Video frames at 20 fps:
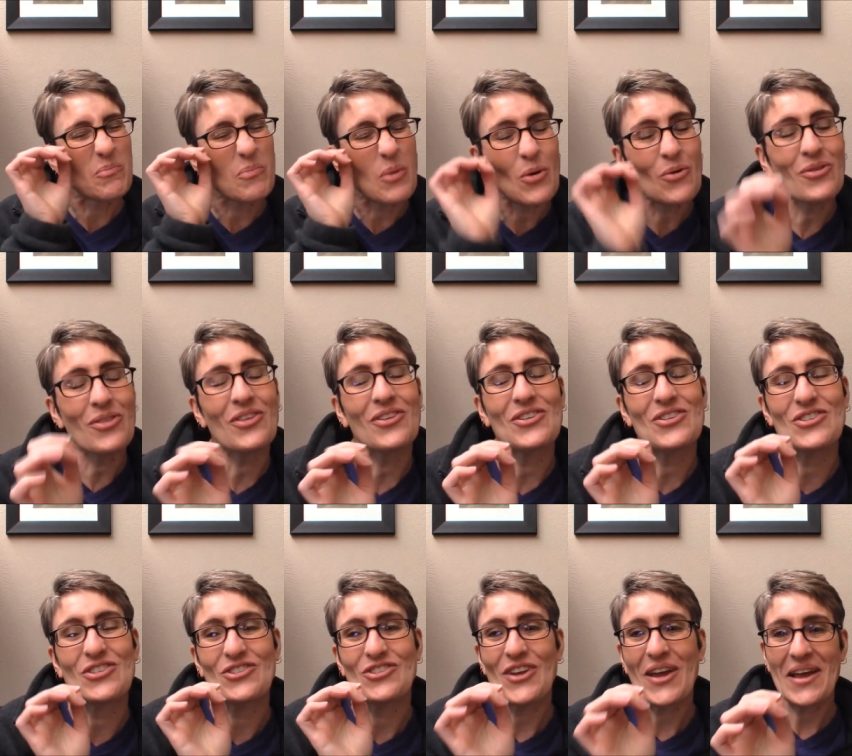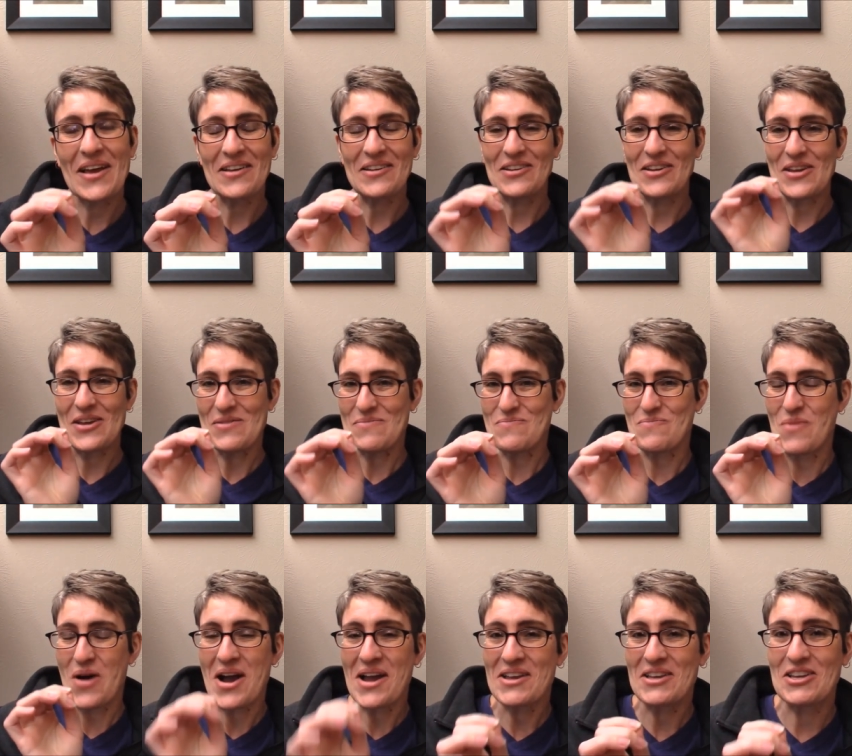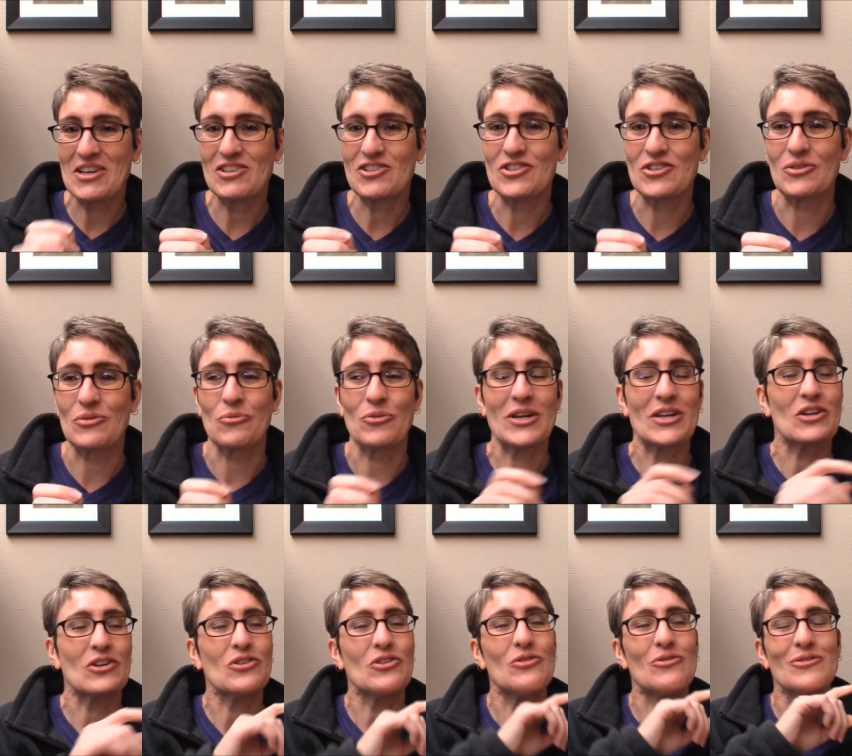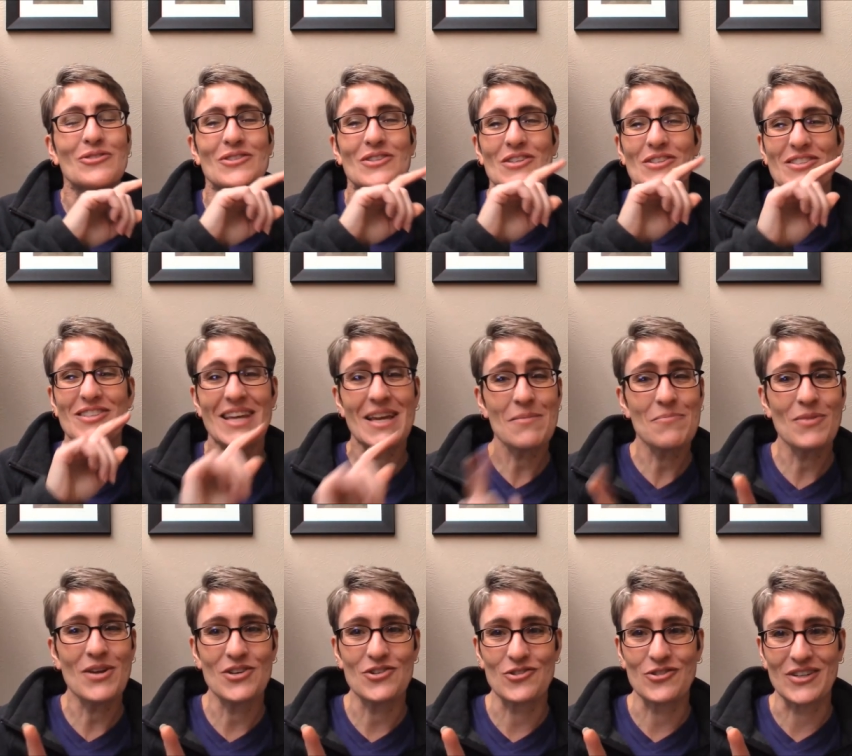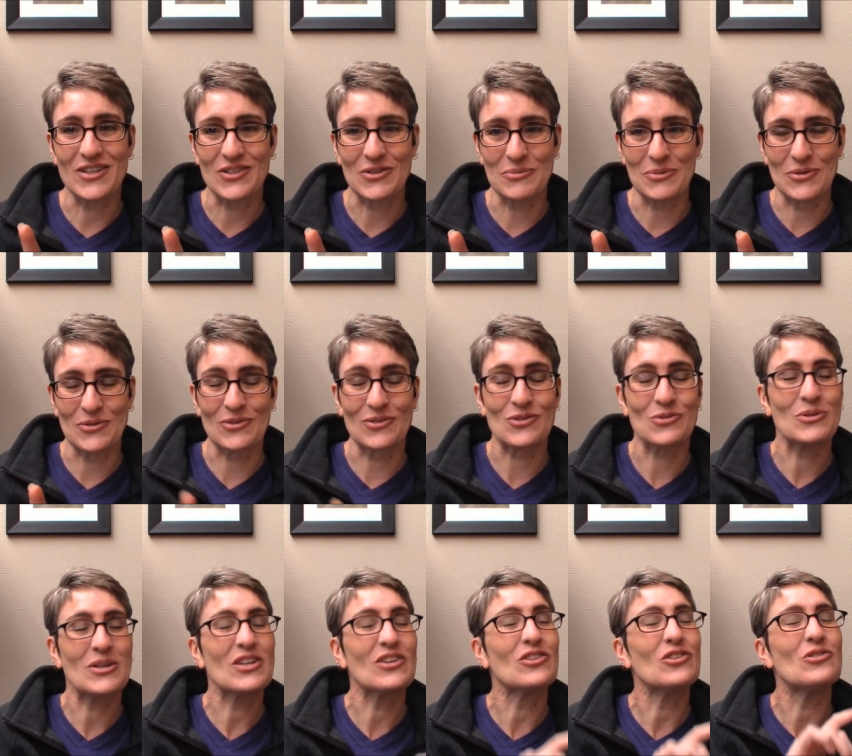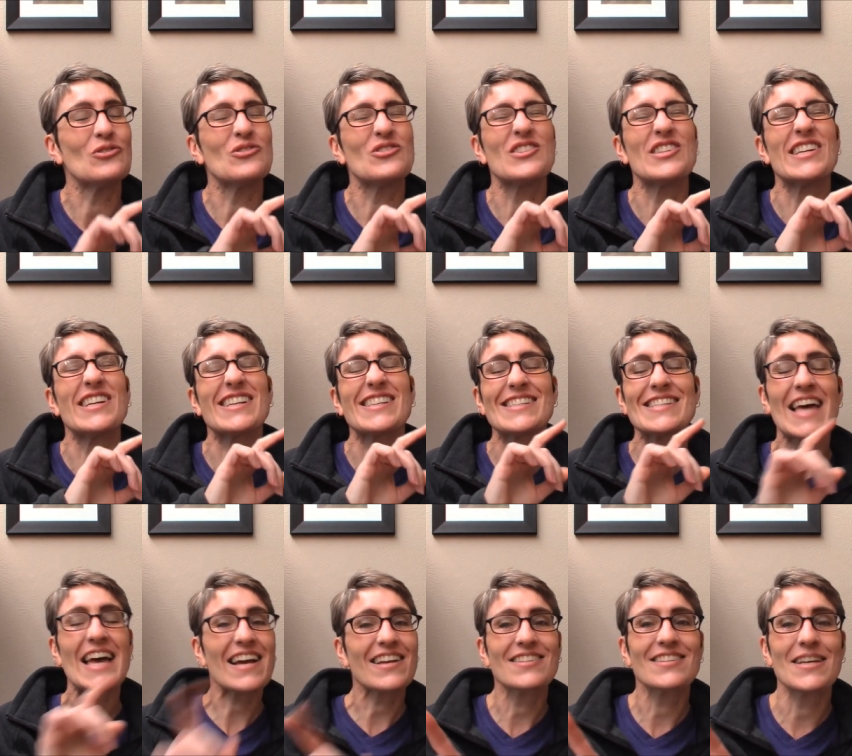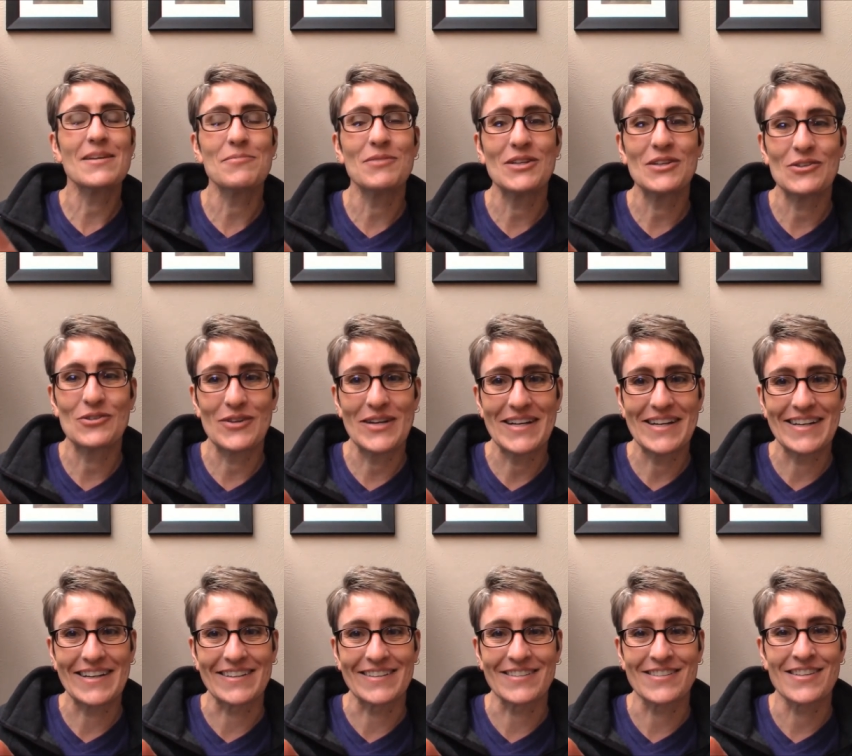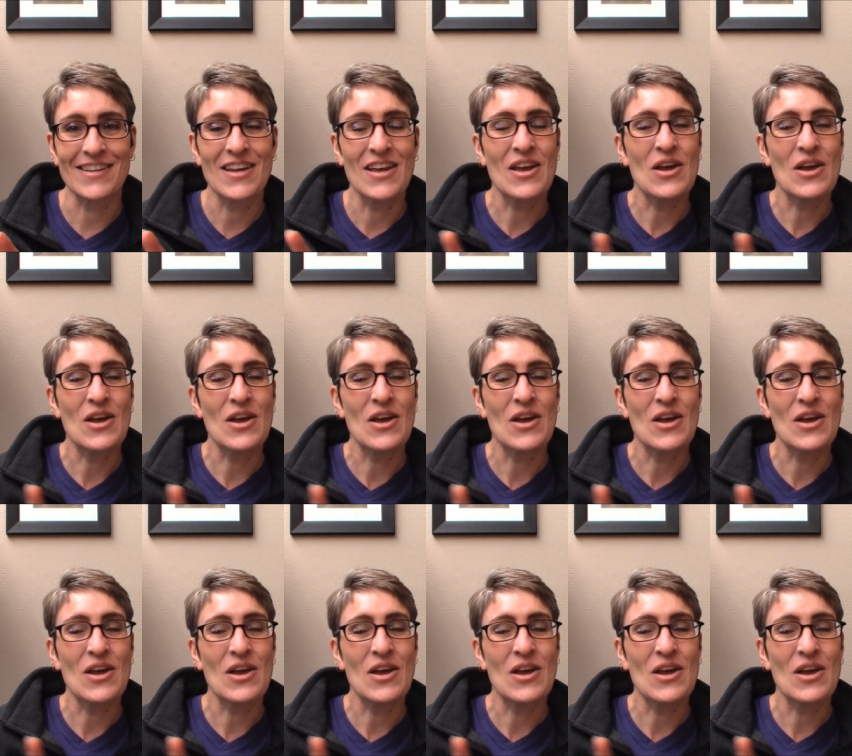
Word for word: both stand in my kitchen. We could use the same measuring spoons. We could use the exact same ingredients.